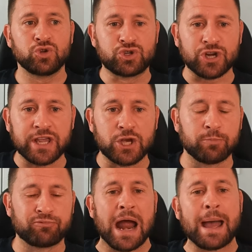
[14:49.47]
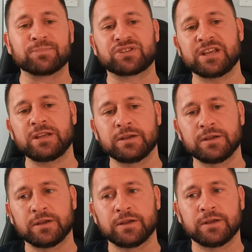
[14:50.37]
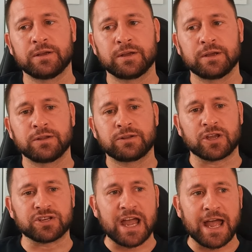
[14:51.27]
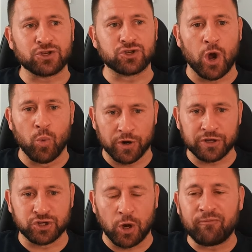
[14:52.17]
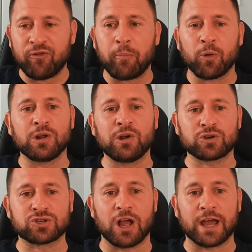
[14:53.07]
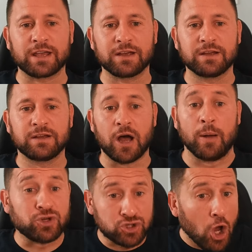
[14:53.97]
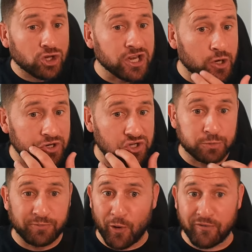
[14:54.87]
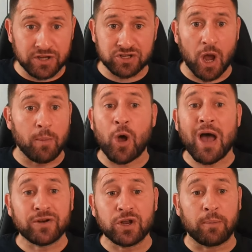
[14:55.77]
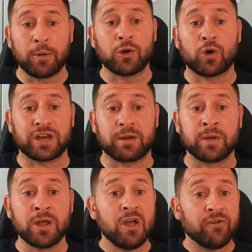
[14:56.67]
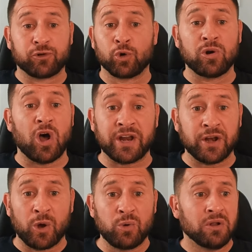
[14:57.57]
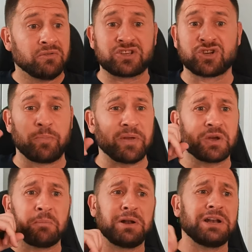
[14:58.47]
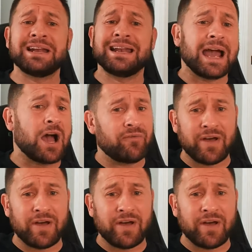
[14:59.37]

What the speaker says: Jacob Ramsey, does Ange know what a top footballer looks like? I'm just asking questions before everyone has a go. I'm not knocking him. For all I know, this could be completely out